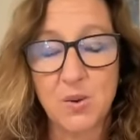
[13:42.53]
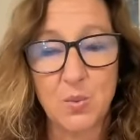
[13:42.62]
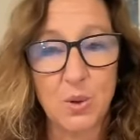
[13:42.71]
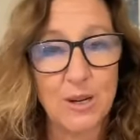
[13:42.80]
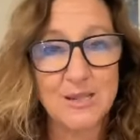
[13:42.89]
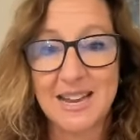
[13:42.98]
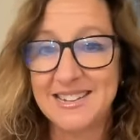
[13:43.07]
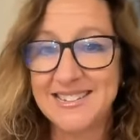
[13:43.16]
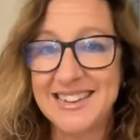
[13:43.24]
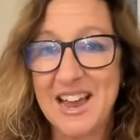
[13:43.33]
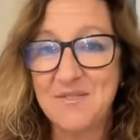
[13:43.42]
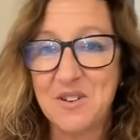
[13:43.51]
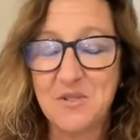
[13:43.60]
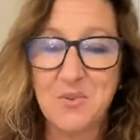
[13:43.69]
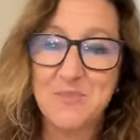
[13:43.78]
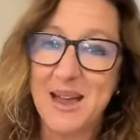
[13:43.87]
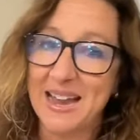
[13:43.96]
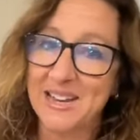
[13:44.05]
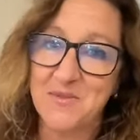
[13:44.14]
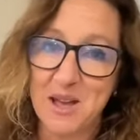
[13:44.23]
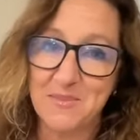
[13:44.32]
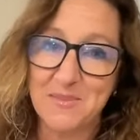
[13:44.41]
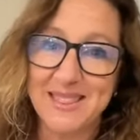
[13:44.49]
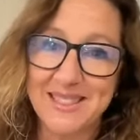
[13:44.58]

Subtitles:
and we're excited to have everyone back in Falmouth.